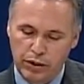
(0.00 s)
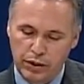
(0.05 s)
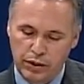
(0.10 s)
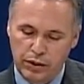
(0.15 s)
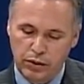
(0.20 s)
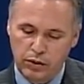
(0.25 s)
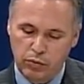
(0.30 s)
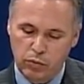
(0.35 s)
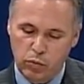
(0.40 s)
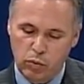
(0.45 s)

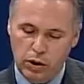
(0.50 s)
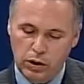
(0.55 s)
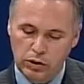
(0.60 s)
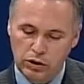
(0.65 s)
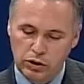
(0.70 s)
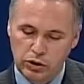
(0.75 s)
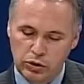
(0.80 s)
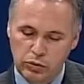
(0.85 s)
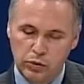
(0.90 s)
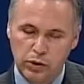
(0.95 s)
we
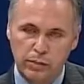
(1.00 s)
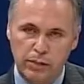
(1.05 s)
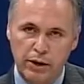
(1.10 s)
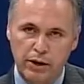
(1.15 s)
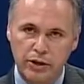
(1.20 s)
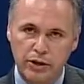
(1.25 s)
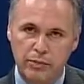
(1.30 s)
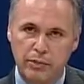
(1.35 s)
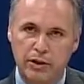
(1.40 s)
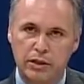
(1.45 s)
want to
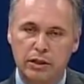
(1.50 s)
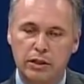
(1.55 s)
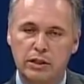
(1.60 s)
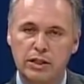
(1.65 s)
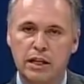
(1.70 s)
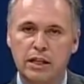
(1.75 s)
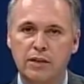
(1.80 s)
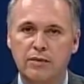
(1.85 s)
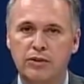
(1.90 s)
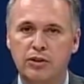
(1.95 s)
remind you about the
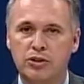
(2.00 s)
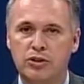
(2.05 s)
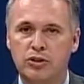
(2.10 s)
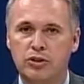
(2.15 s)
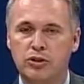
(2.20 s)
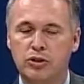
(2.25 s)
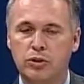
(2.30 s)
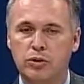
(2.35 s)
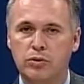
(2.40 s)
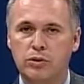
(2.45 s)

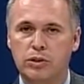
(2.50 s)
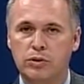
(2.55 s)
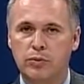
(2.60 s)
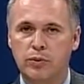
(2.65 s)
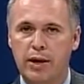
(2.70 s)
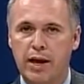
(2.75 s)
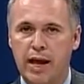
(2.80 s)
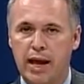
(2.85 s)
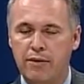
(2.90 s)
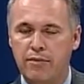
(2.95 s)
television shows that
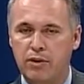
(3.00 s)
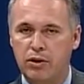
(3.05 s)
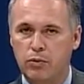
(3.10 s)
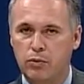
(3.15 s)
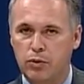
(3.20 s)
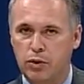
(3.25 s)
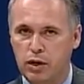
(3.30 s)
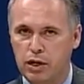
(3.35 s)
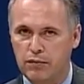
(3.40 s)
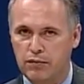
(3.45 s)
we have
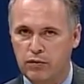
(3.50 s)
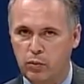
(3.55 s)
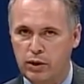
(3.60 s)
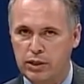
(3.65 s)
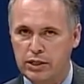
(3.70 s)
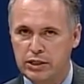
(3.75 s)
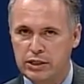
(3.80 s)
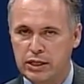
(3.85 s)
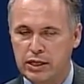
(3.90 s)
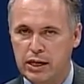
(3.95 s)
here. We're on every
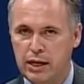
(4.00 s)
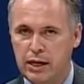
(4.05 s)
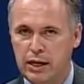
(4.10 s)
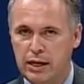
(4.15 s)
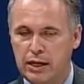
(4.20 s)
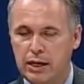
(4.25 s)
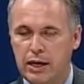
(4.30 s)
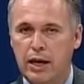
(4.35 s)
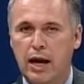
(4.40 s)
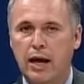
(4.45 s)
Wednesday
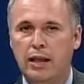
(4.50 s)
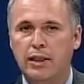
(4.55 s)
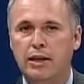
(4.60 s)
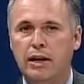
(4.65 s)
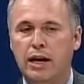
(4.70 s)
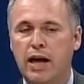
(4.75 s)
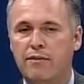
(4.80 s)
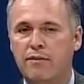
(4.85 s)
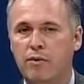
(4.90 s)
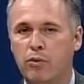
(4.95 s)
night, and
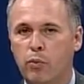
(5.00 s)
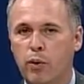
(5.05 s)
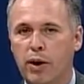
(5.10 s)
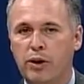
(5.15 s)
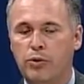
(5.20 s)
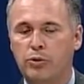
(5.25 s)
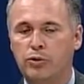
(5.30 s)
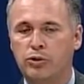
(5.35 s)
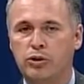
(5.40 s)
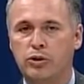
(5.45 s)
then I have a
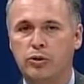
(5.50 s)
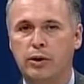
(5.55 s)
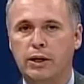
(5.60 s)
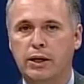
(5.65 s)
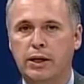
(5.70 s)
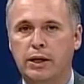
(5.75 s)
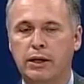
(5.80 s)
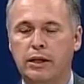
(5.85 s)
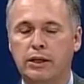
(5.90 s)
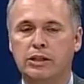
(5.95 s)
radio show
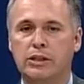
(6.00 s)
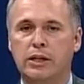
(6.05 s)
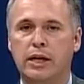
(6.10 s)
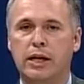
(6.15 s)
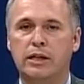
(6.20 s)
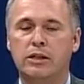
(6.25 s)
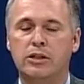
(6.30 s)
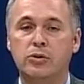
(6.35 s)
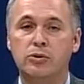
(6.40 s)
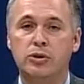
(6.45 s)
in English
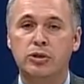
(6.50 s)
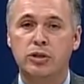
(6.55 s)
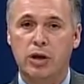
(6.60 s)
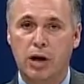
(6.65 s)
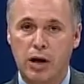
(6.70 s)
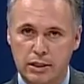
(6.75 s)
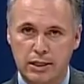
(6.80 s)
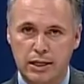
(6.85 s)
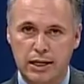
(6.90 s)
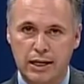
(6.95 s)
at News
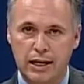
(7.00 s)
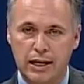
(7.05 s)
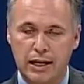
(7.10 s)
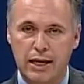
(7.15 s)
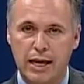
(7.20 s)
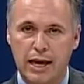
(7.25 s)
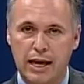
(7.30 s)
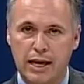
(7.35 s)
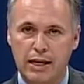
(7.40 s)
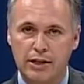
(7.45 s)
Talk
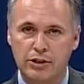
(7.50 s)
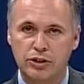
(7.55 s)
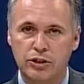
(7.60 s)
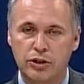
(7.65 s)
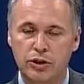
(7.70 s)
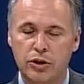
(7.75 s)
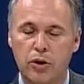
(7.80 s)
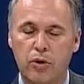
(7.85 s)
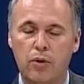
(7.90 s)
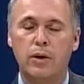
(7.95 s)
1080
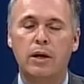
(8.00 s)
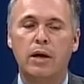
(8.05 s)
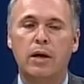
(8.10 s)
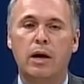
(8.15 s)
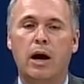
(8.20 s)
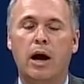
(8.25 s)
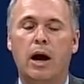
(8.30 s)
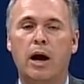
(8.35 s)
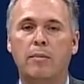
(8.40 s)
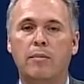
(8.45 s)
KSEO
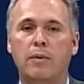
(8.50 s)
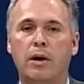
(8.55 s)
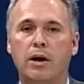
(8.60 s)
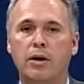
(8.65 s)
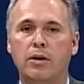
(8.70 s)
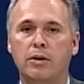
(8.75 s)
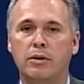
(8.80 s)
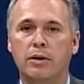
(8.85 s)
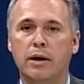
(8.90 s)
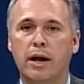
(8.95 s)

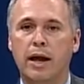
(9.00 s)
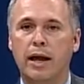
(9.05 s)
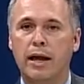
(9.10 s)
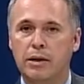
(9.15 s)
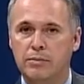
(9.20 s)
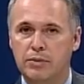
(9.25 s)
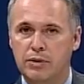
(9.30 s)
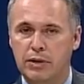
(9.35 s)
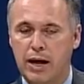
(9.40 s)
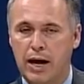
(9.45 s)
on your
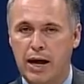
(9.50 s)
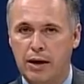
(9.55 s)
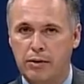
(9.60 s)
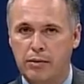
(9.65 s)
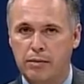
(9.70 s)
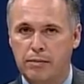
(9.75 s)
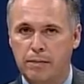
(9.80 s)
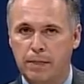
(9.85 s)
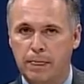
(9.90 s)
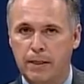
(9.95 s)
AM
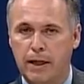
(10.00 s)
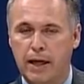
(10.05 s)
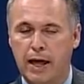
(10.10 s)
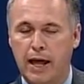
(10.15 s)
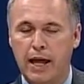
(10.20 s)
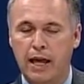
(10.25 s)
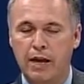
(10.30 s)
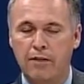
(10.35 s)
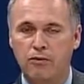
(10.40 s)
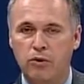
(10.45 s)
dial.
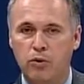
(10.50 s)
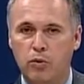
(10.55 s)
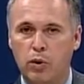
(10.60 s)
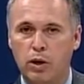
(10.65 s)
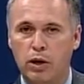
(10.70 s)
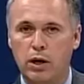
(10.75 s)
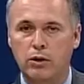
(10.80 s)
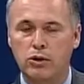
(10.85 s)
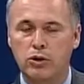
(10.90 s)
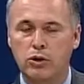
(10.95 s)
Okay, if you
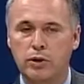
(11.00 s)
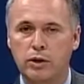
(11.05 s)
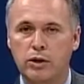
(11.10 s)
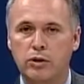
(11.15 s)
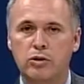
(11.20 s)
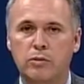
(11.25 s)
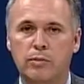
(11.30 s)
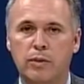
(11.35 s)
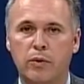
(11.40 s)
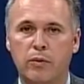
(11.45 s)
want to tune
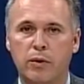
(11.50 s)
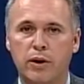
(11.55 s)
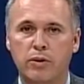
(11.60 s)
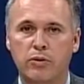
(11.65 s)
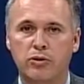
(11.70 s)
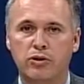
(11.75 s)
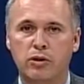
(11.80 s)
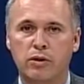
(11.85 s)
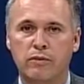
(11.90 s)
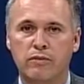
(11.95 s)
in to my
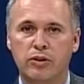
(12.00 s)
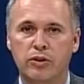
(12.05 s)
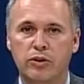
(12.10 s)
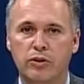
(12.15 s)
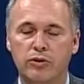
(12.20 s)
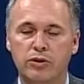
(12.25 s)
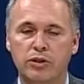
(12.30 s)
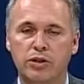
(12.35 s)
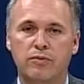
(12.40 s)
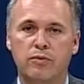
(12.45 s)
radio show every
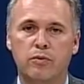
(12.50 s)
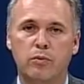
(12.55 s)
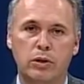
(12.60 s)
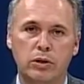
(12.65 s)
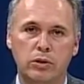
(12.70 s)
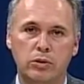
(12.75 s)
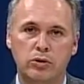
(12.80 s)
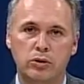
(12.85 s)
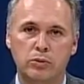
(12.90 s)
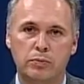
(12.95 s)
Thursday from
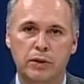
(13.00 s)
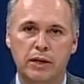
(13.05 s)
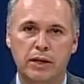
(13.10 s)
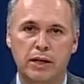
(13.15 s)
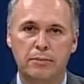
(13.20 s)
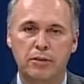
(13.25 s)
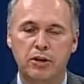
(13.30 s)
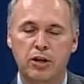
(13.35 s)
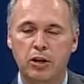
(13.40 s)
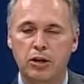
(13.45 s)
1 to 2
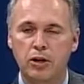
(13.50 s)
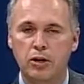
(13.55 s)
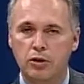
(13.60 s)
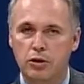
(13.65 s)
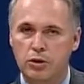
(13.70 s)
p.m.,